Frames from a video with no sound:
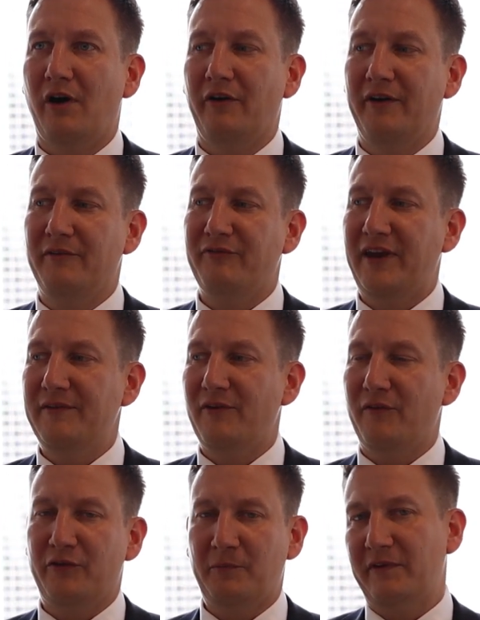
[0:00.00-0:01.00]
are in favor
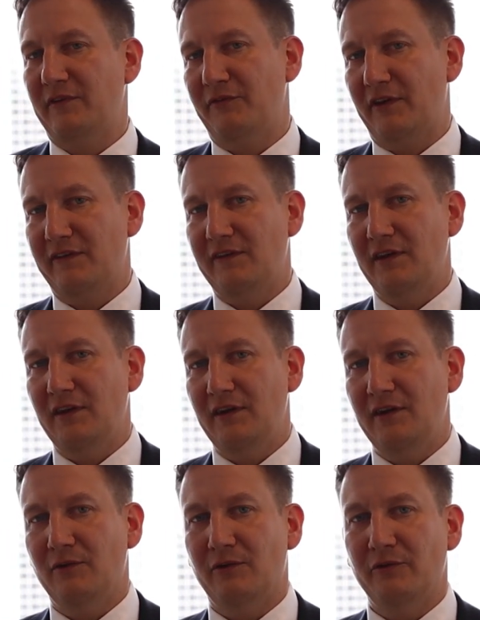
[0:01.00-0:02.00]
of a specific
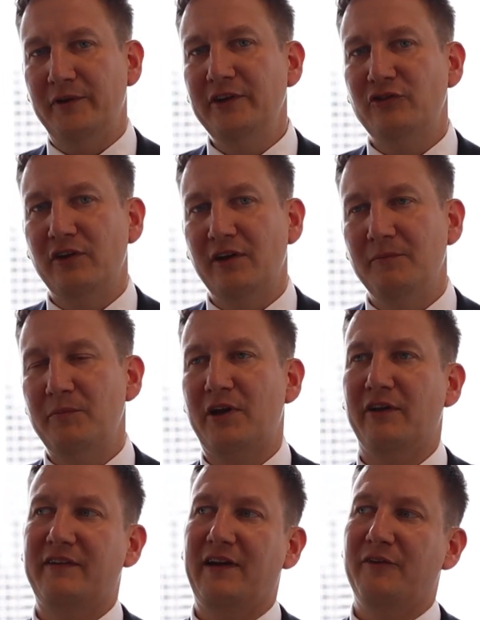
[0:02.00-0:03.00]
city or region
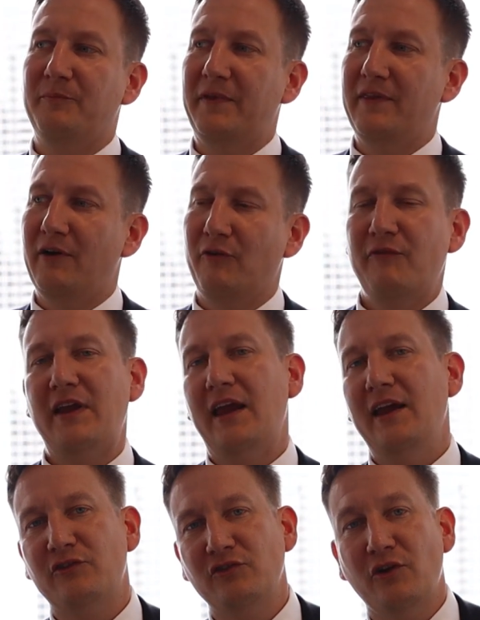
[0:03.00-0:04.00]
because they have been there on
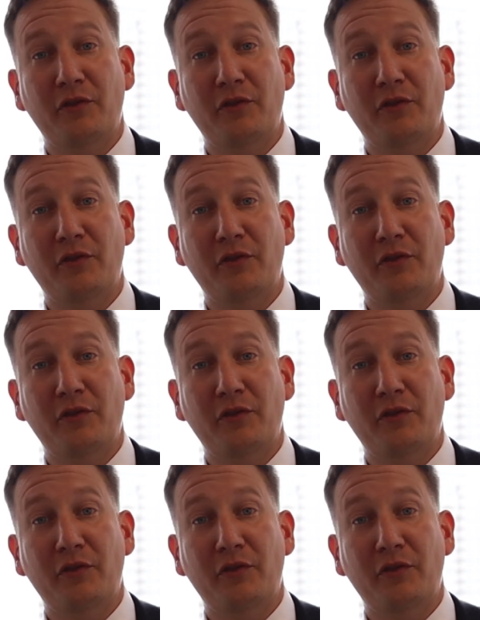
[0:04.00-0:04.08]
vacation,